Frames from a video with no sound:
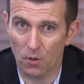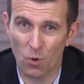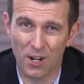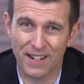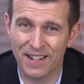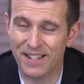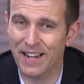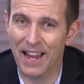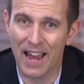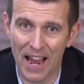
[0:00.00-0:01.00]
Work doesn't
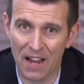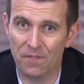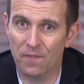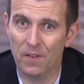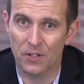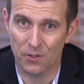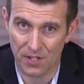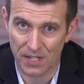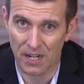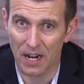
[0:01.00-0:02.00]
have to
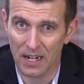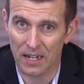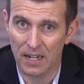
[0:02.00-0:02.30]
suck.